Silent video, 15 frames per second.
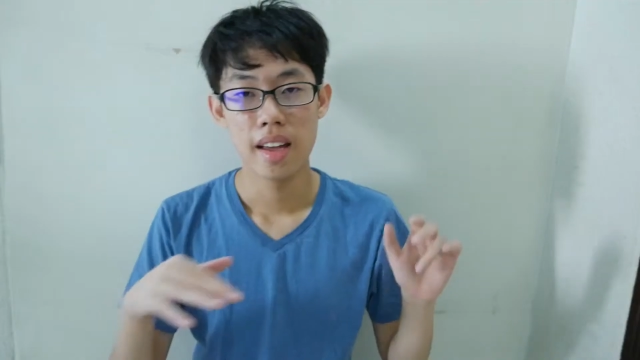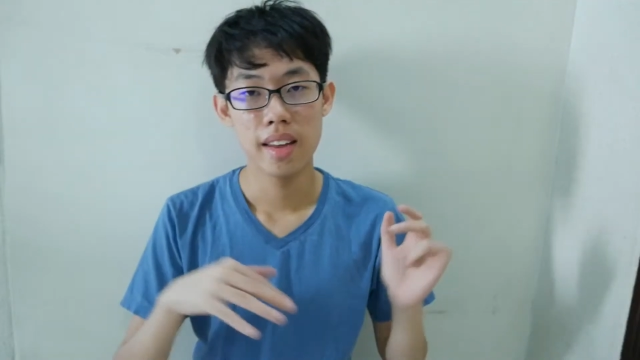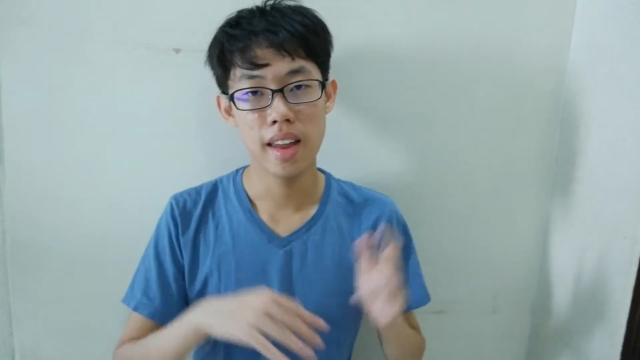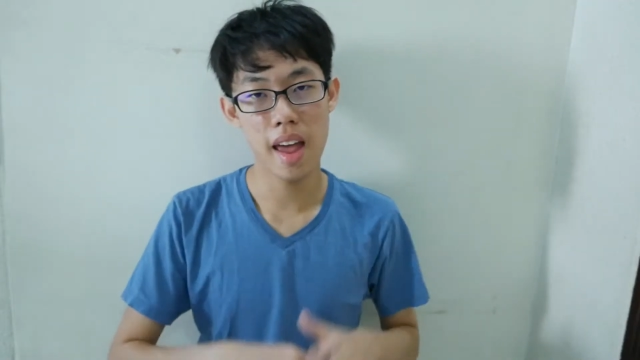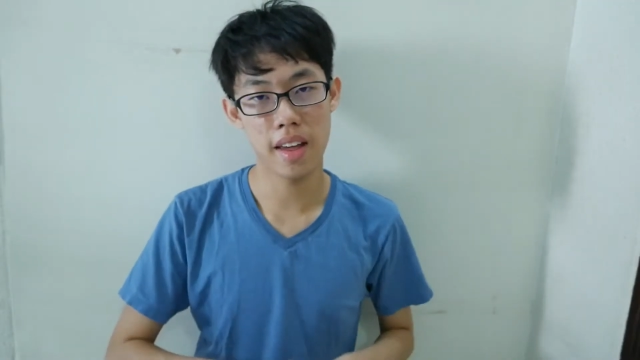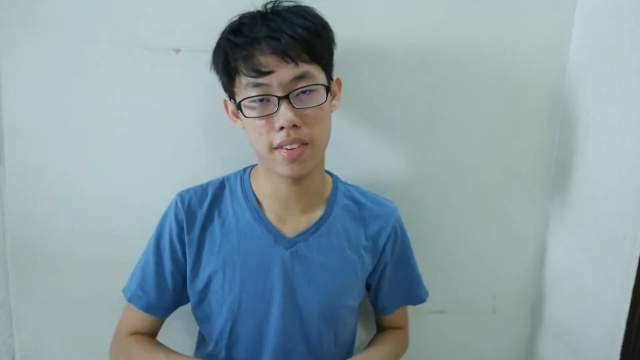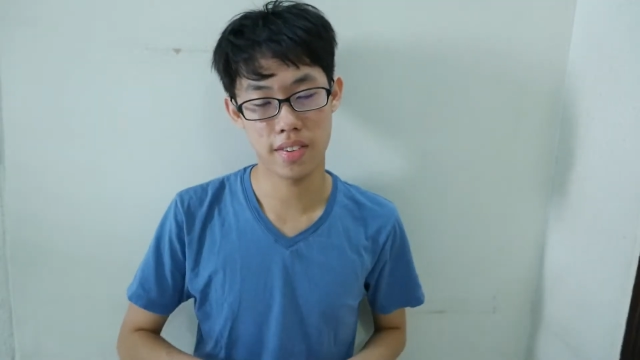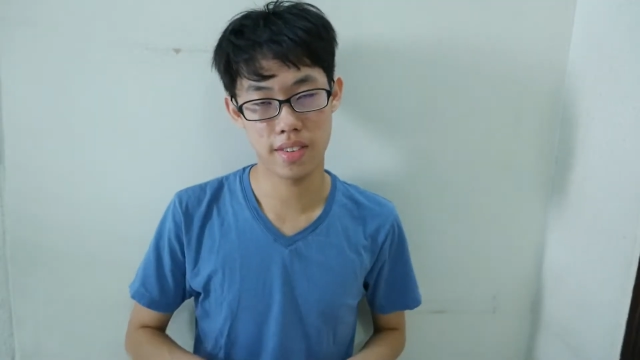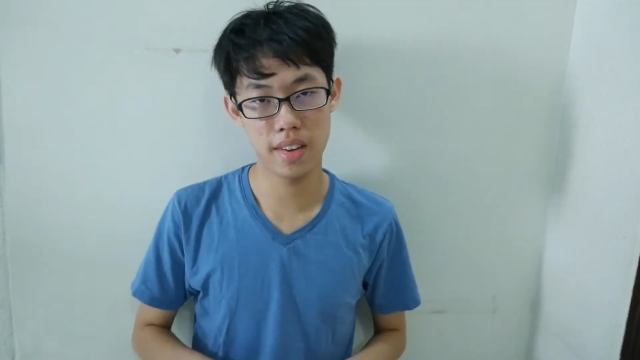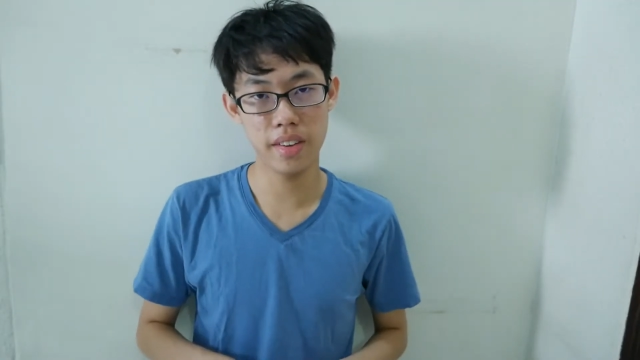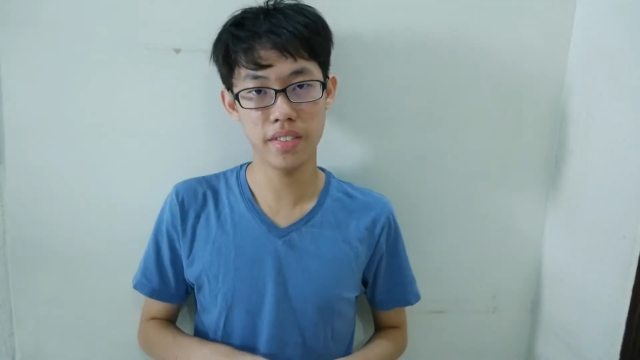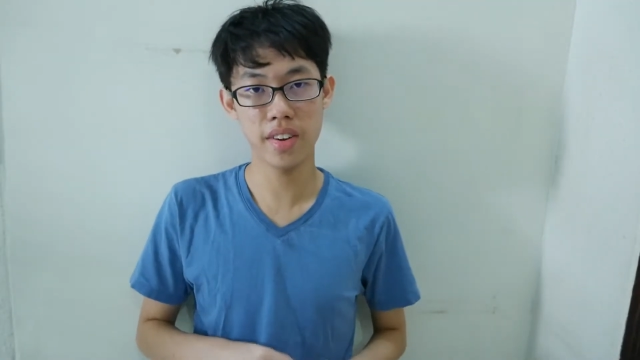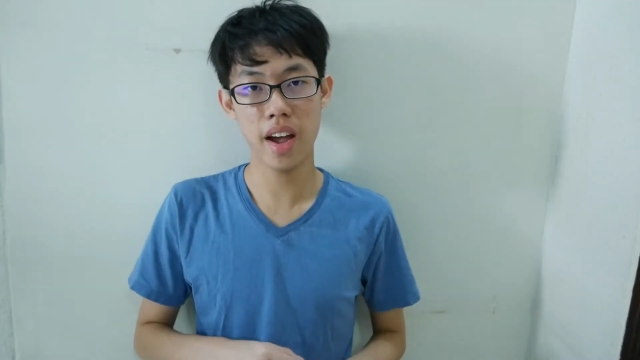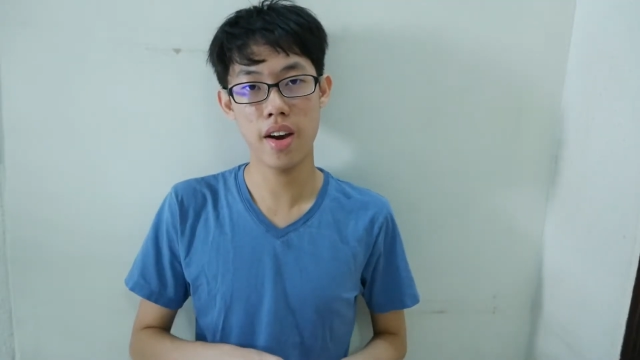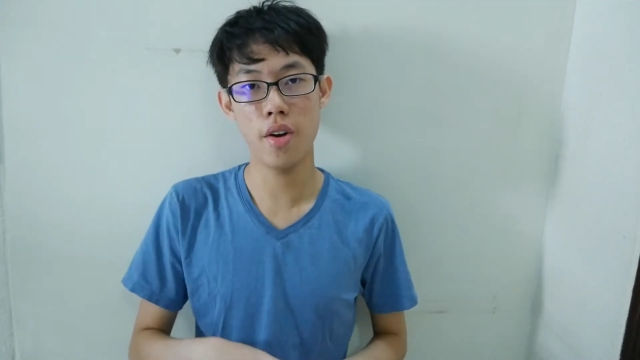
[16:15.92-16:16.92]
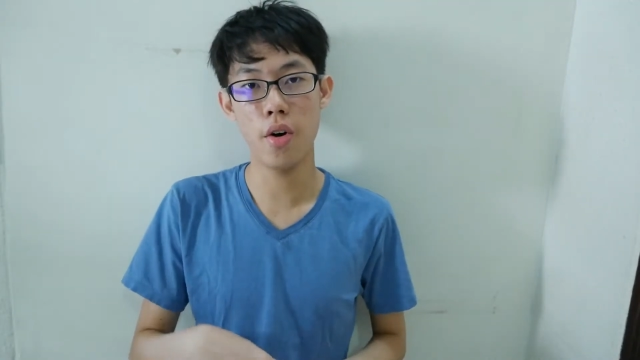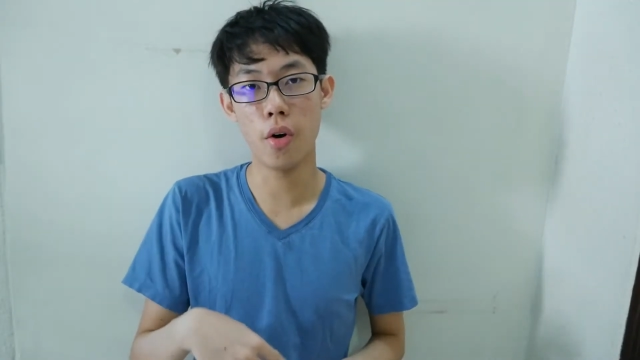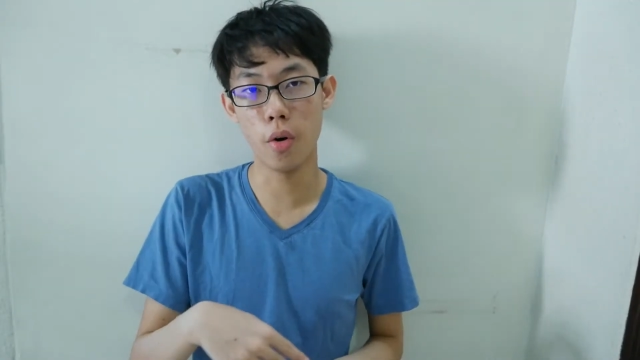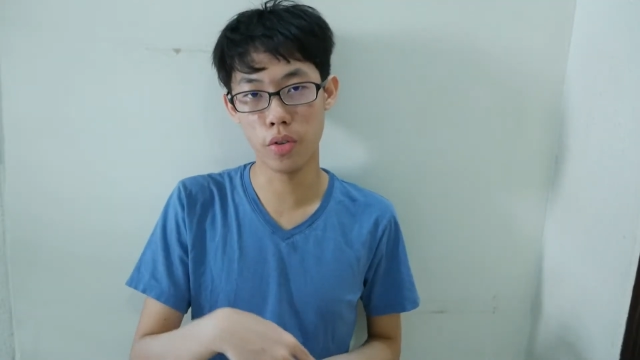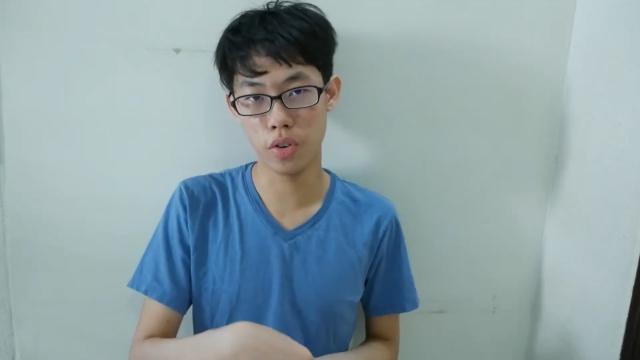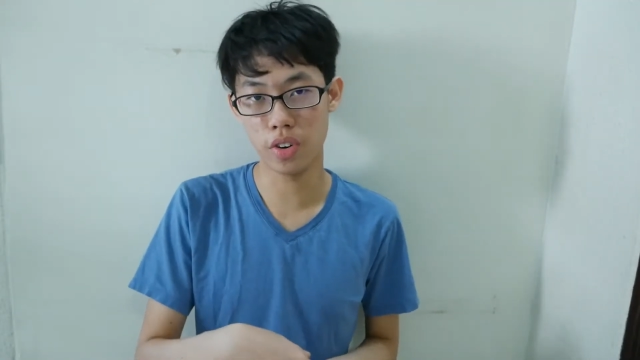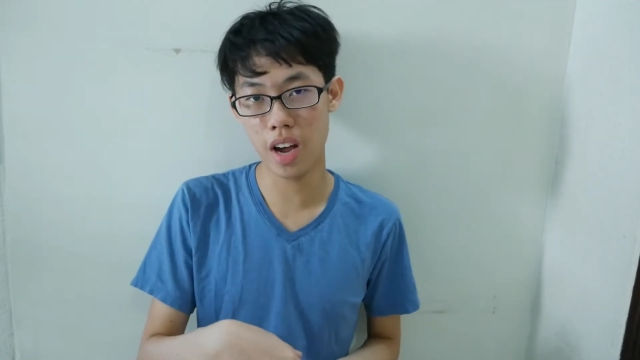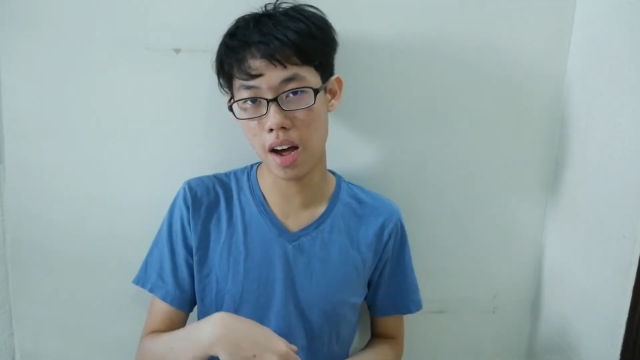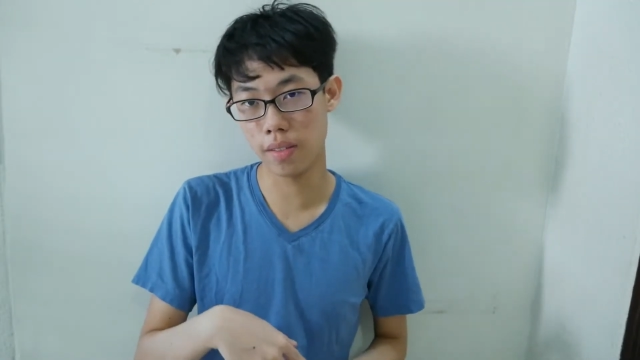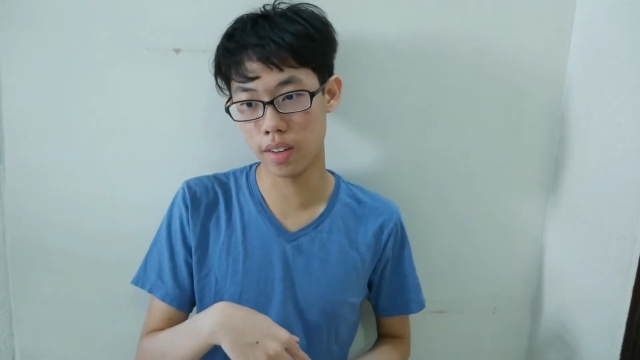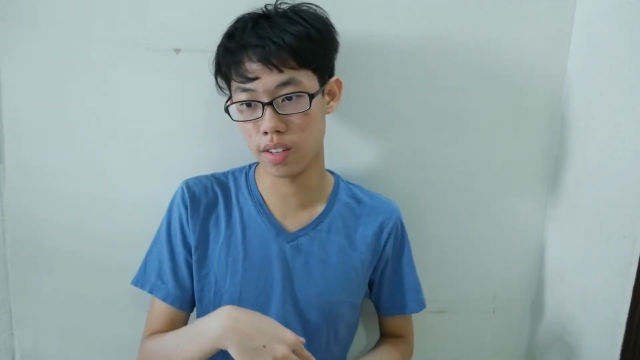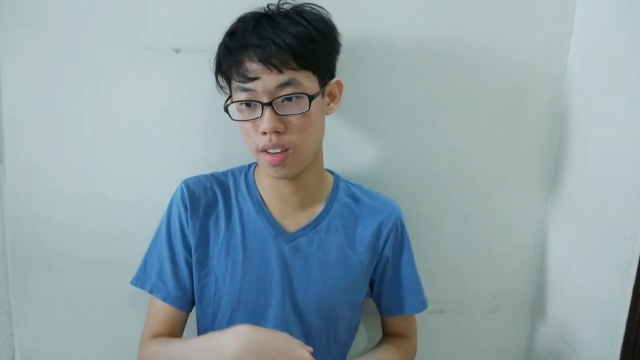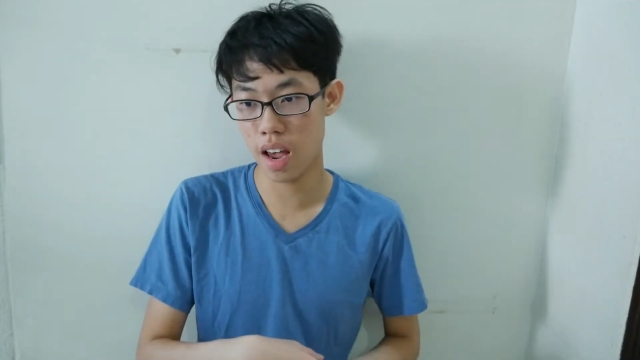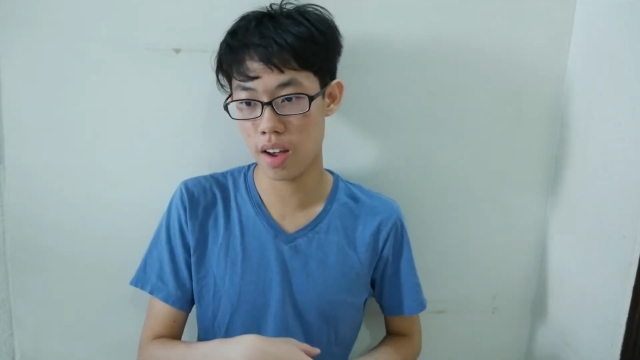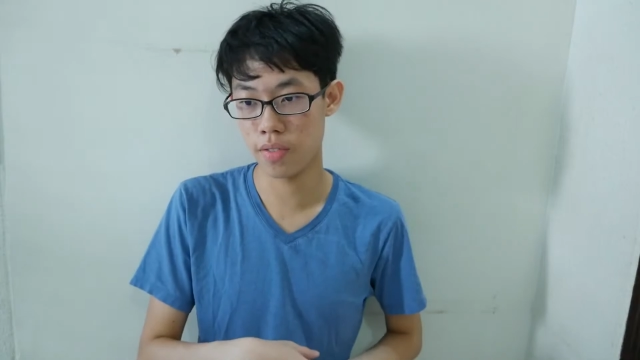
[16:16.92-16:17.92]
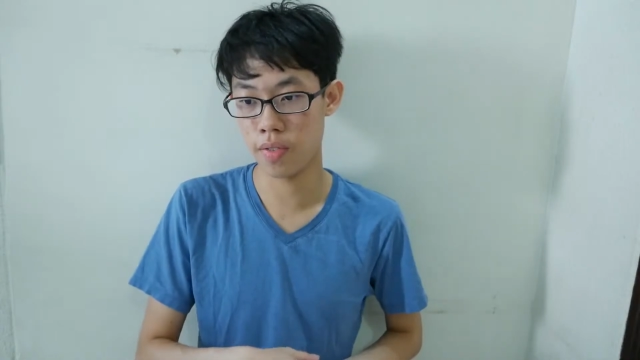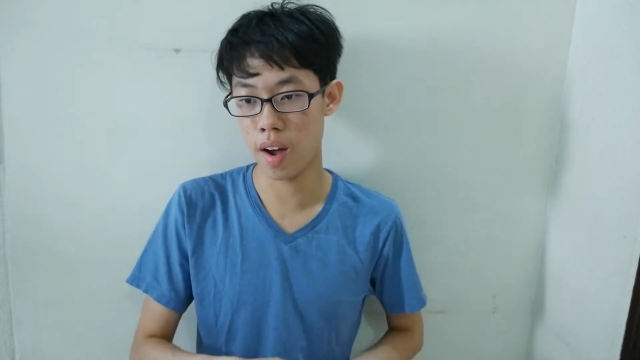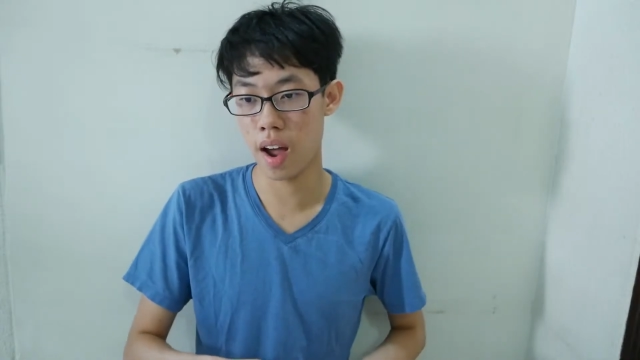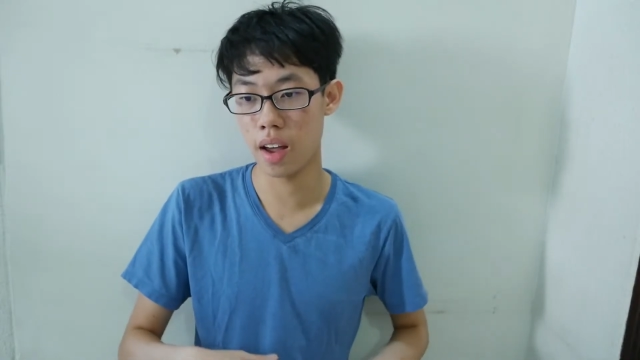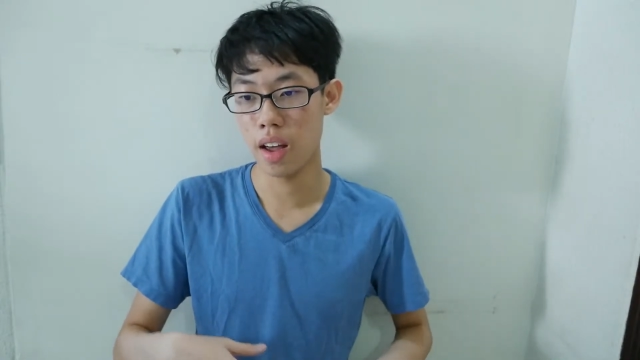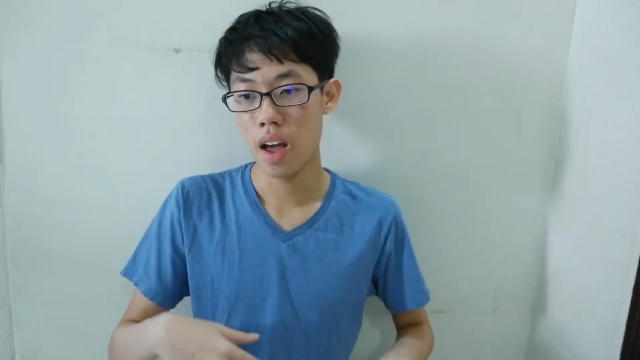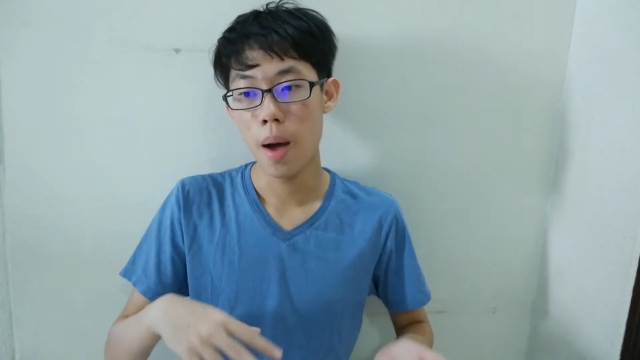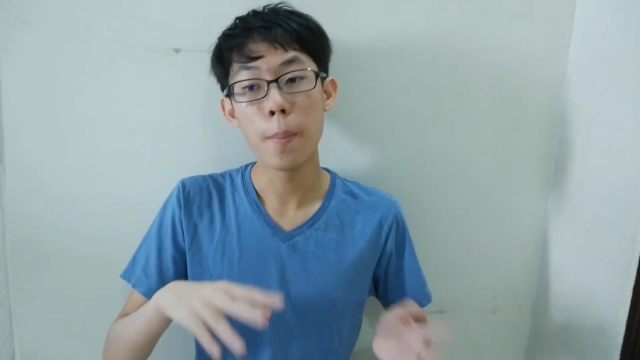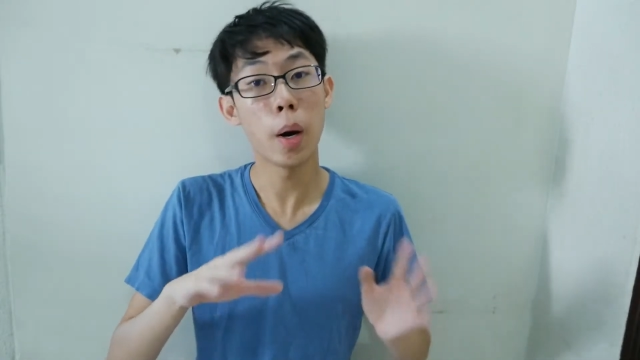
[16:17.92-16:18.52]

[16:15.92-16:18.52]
yes, this channel also covers sci-fi,